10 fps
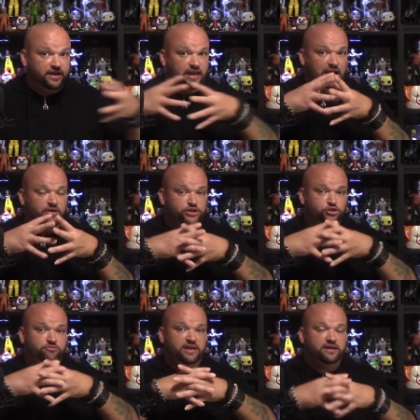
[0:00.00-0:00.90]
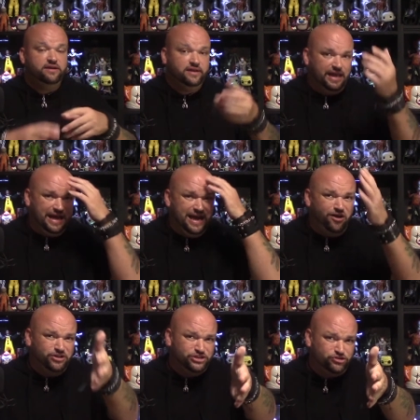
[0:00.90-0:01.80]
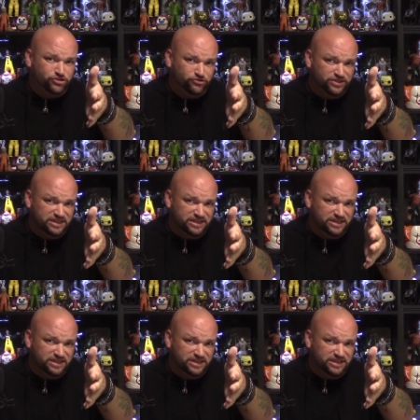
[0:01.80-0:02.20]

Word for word: how did you make... How did you do